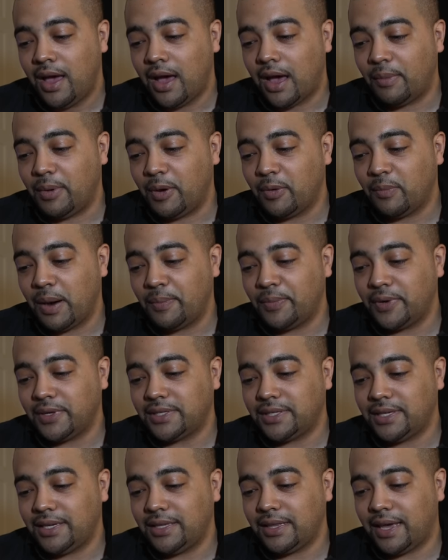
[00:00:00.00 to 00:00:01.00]
You remember
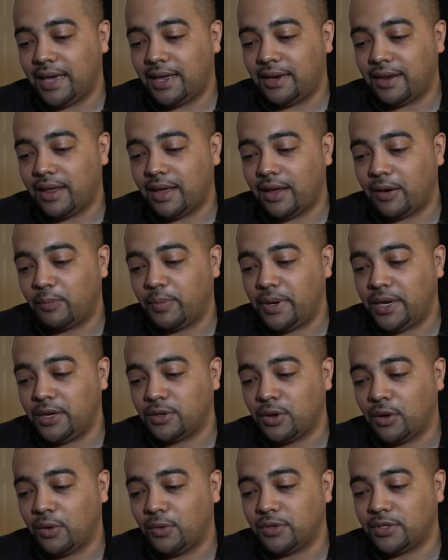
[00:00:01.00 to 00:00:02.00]
seeing that or being
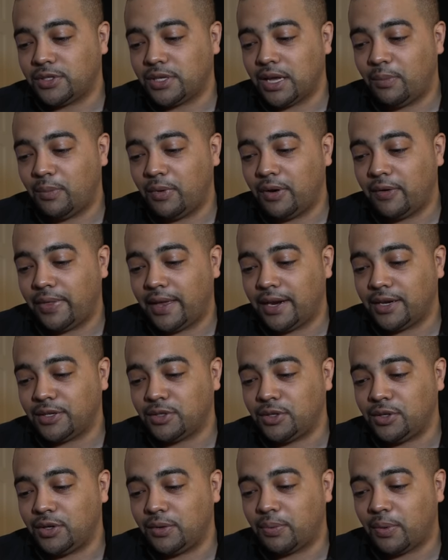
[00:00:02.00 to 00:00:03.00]
told somewhere that
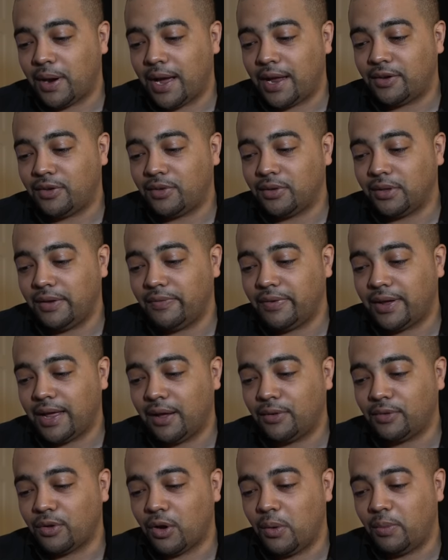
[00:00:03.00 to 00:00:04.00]
it's good practice to leave
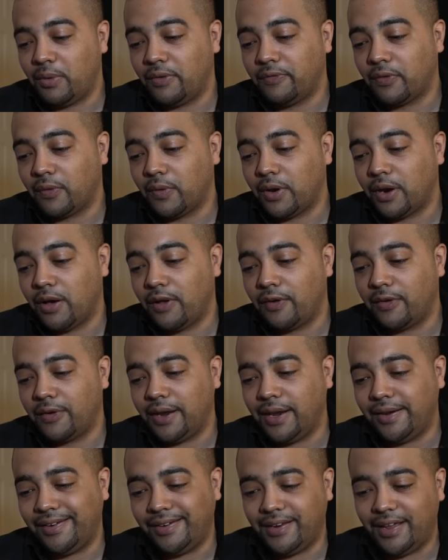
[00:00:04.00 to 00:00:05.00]
accounts open for
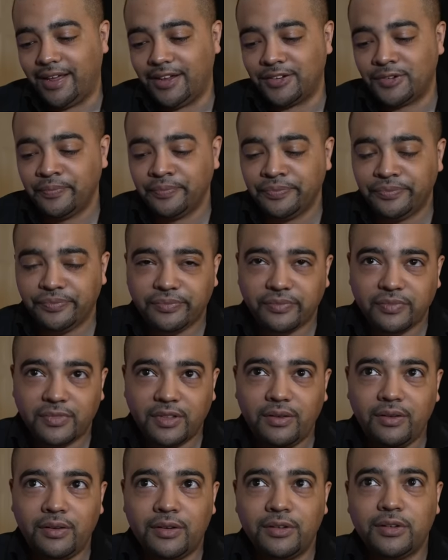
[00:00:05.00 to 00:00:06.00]
180 days.
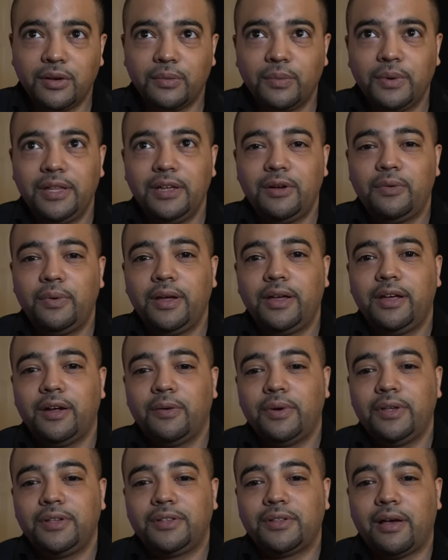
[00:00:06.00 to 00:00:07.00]
So really quick
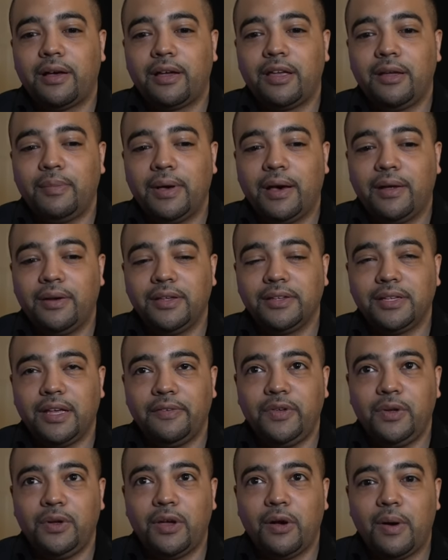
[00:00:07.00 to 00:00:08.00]
here, what he's talking about is
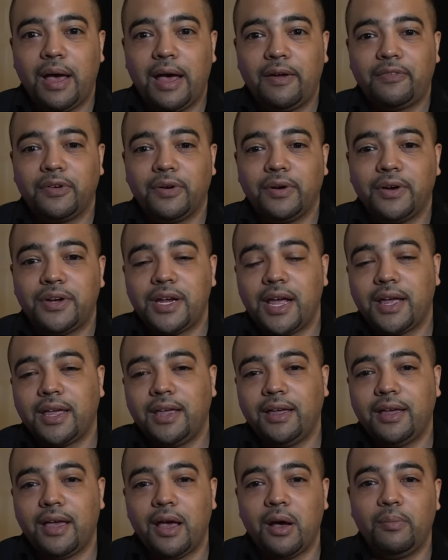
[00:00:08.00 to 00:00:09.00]
if you go after a
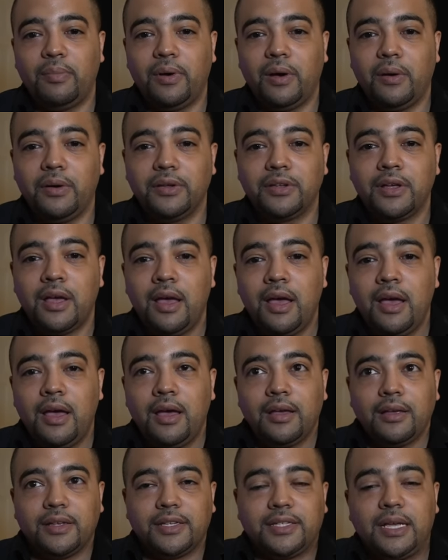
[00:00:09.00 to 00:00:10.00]
checking account bonus,
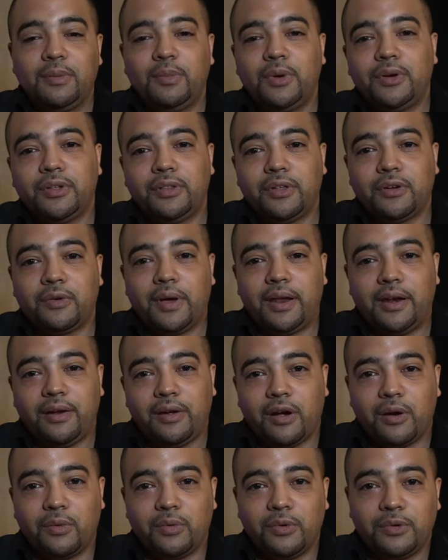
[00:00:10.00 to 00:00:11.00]
similar to the credit
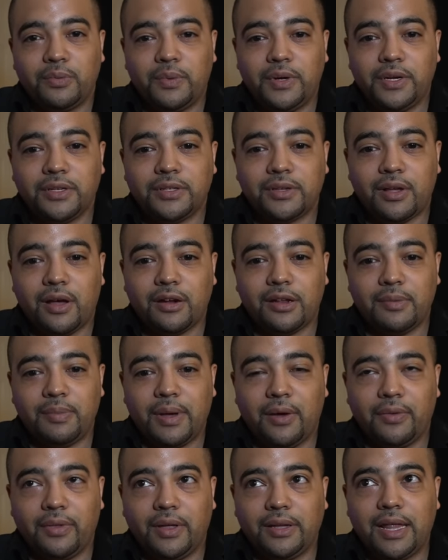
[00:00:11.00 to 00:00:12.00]
card rules we just talked
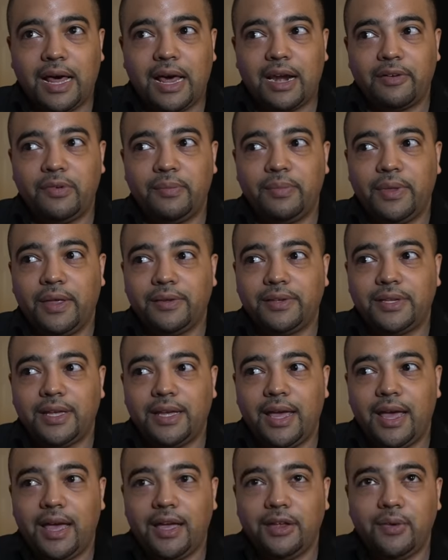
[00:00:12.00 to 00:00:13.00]
about, a lot of them, they'll
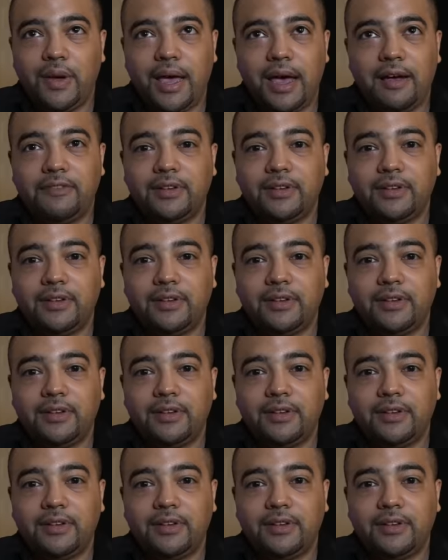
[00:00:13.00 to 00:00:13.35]
say, hey, you have